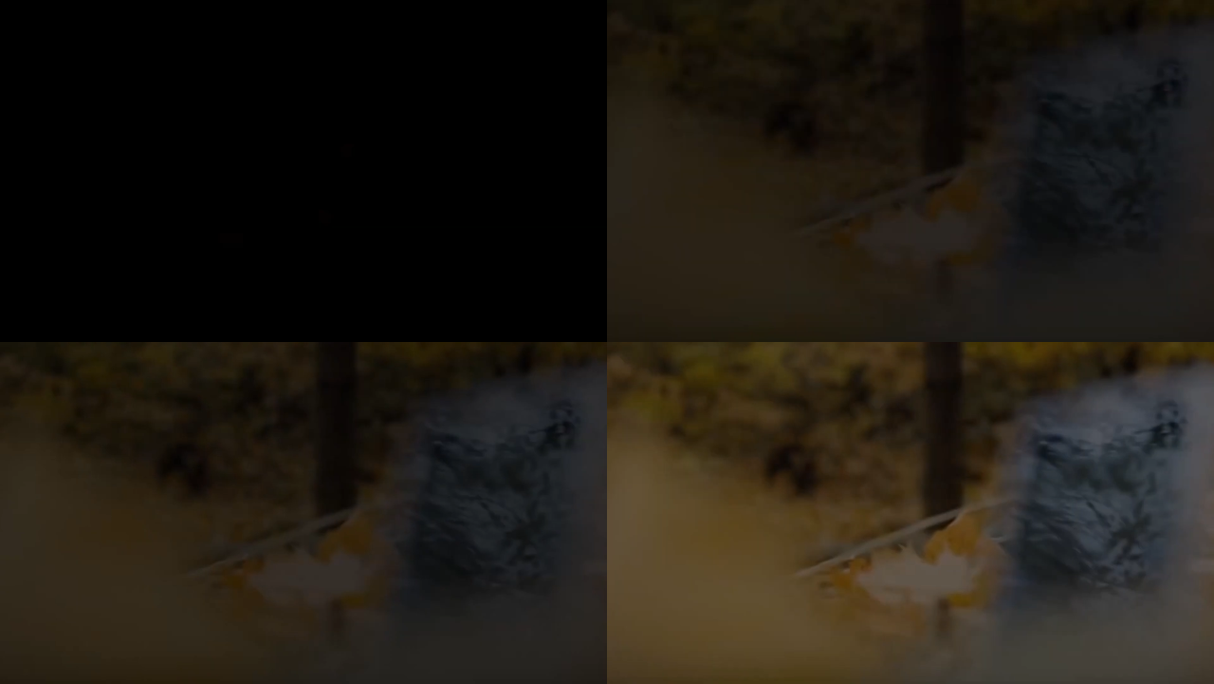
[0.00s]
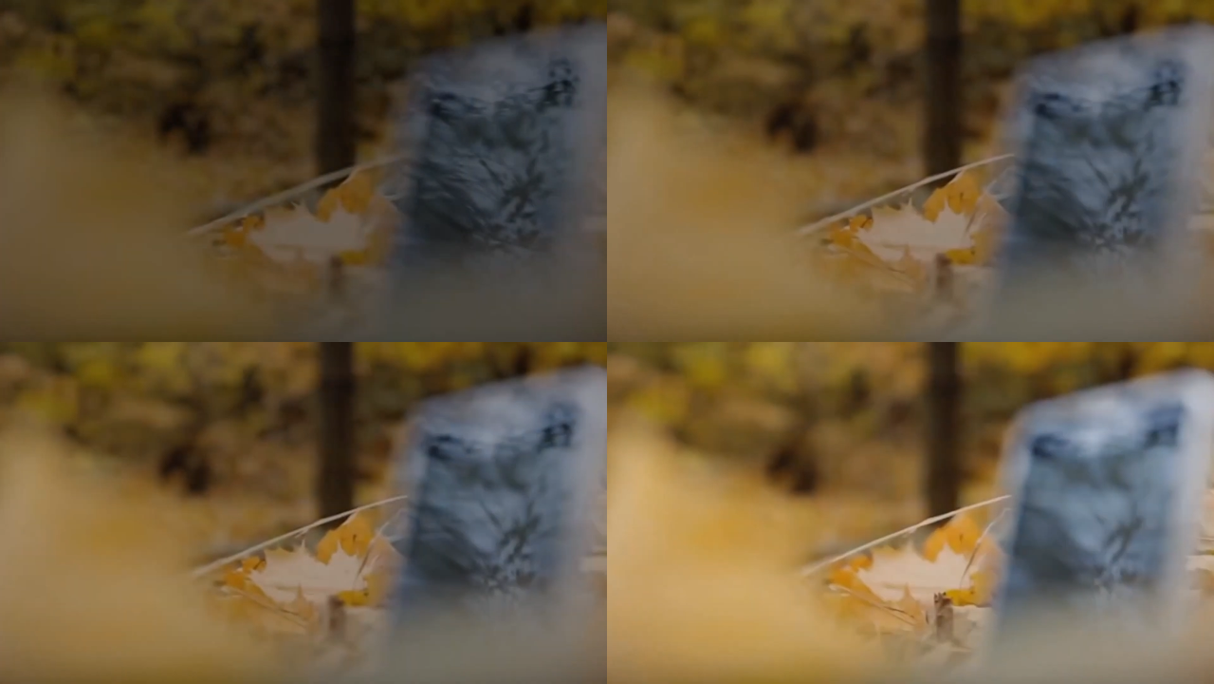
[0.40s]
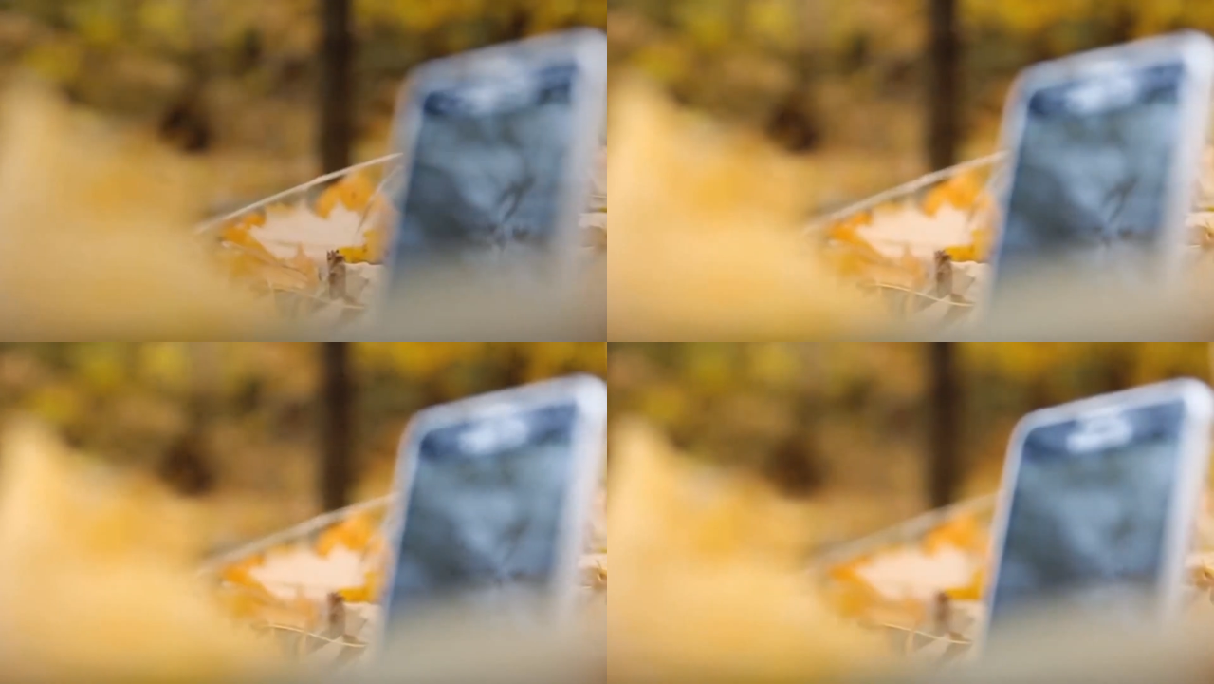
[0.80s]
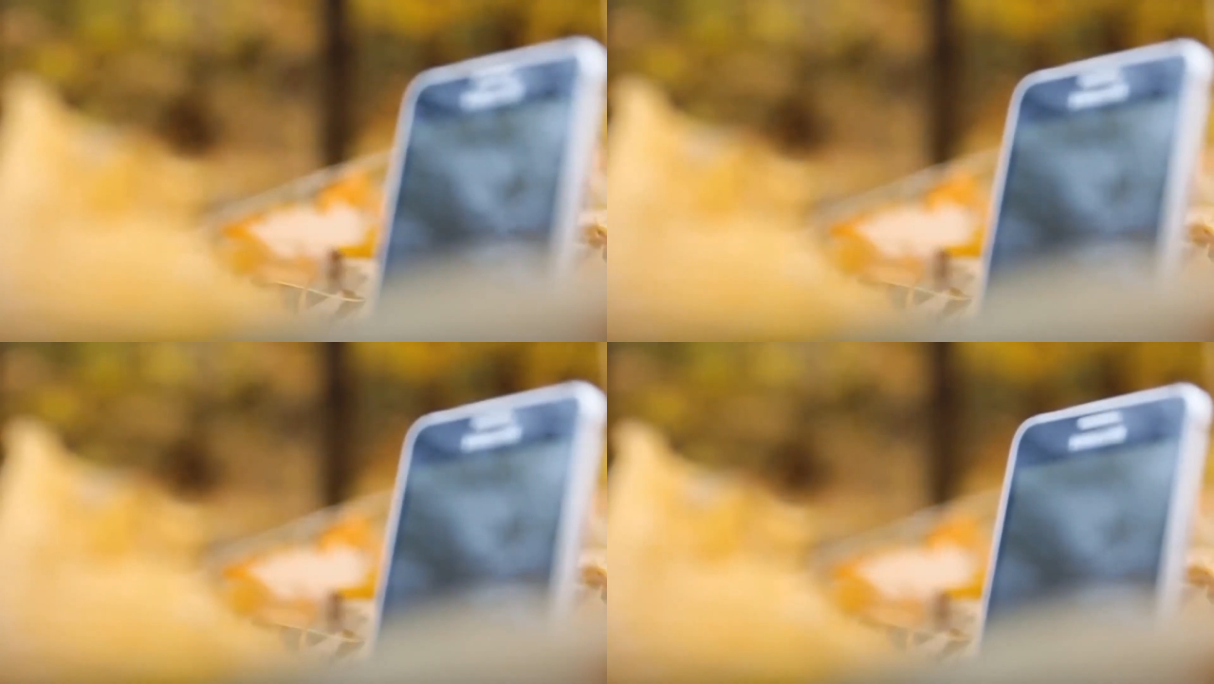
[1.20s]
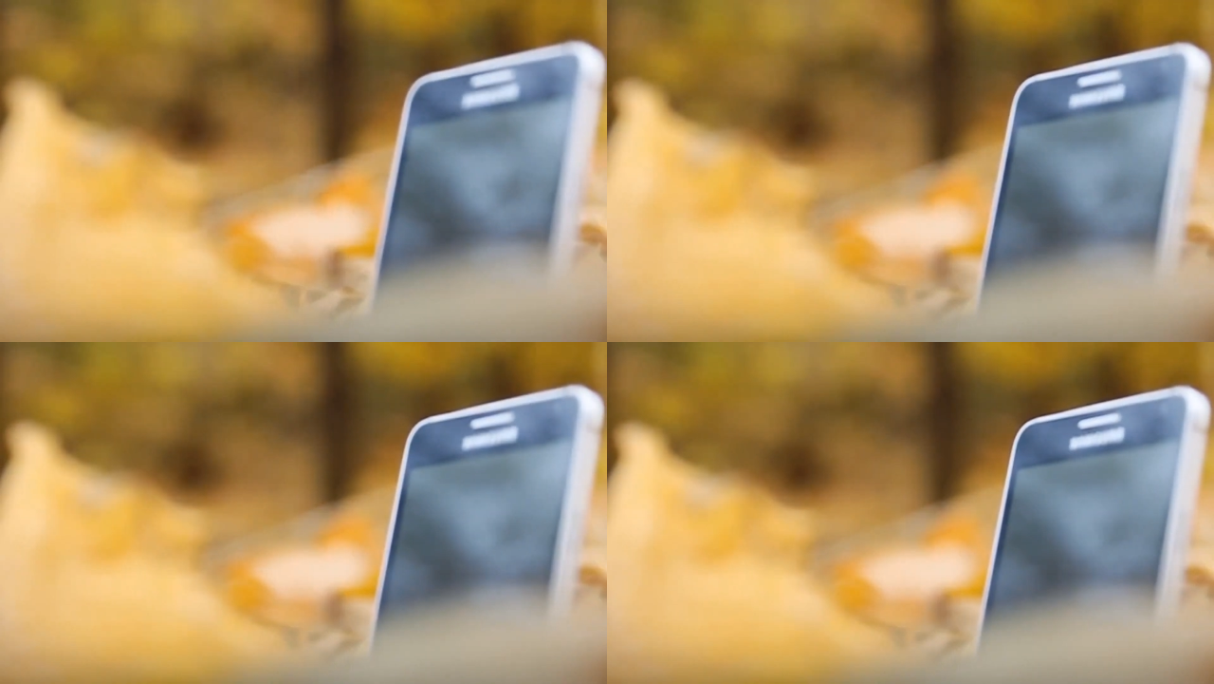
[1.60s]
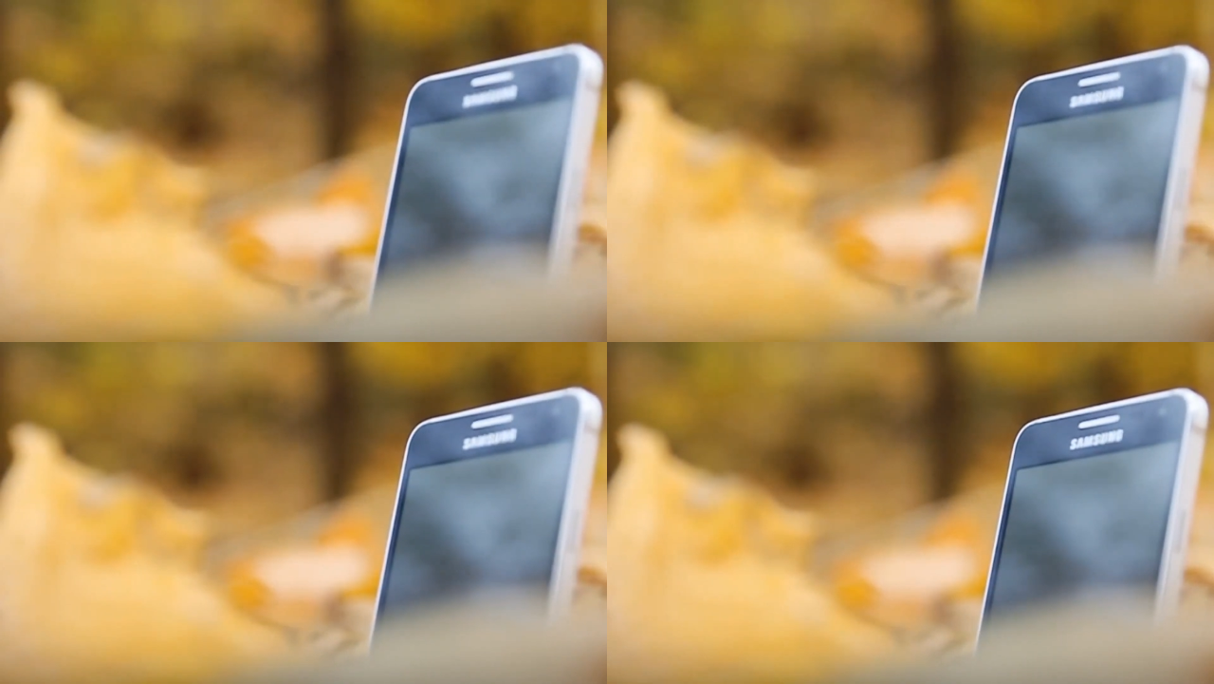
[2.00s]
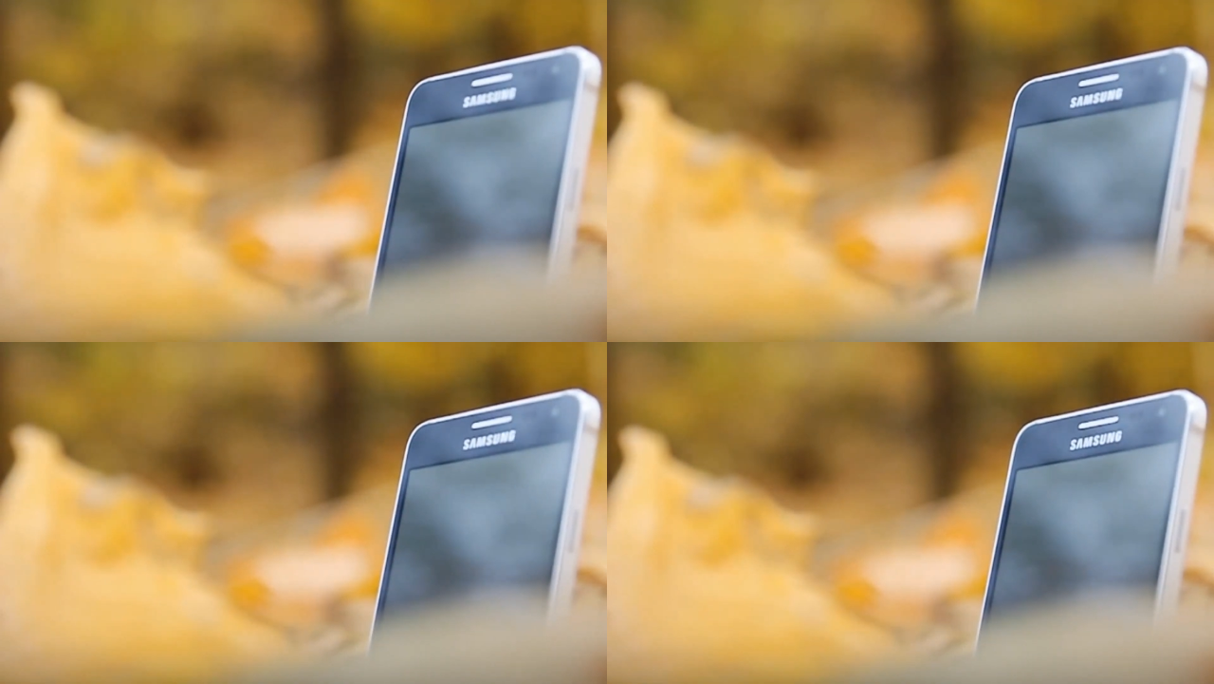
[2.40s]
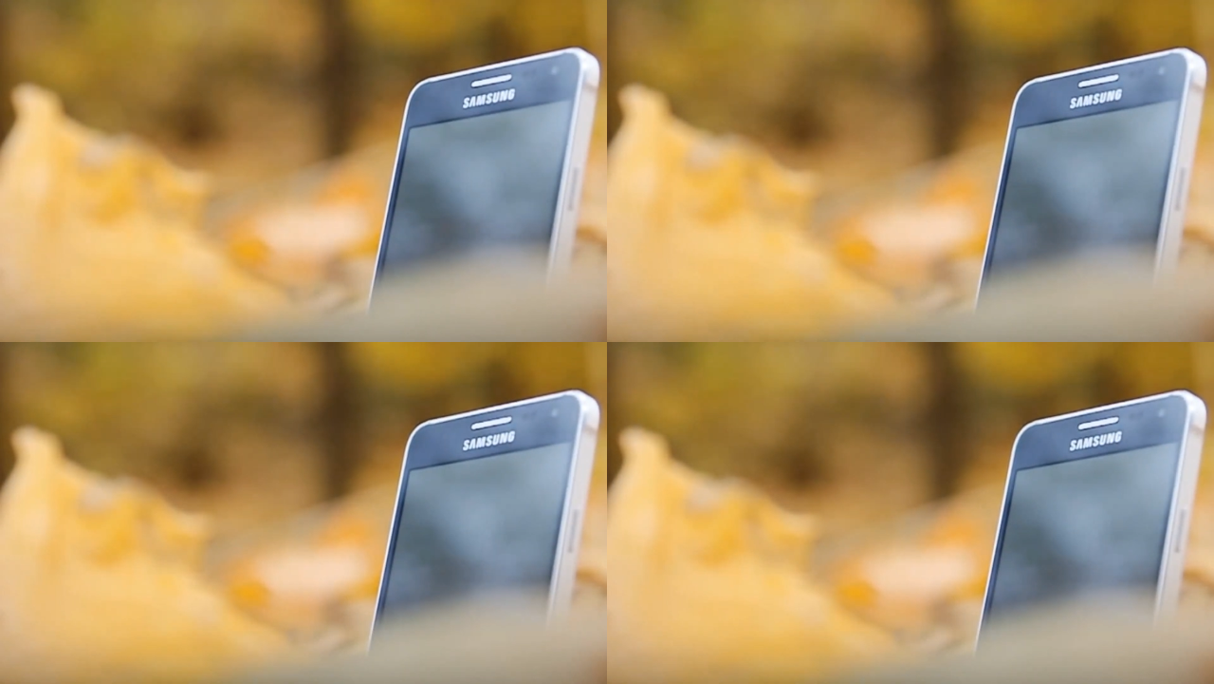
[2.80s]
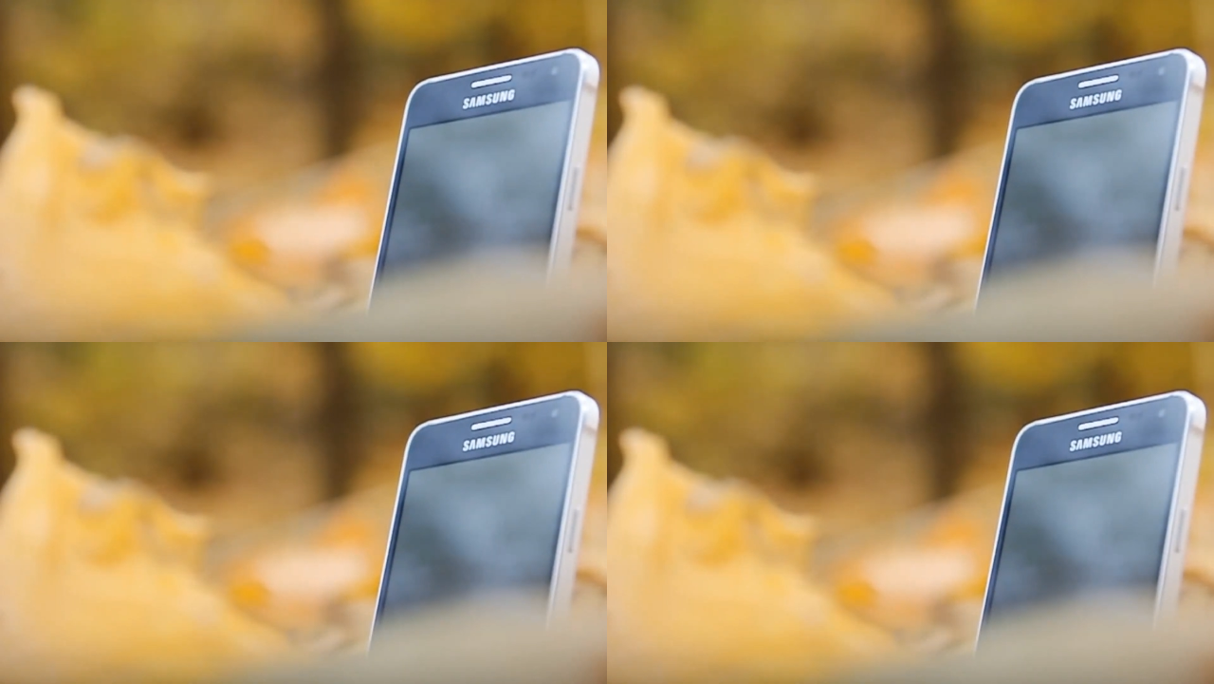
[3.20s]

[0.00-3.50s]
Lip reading: Nobody's mouth can be seen.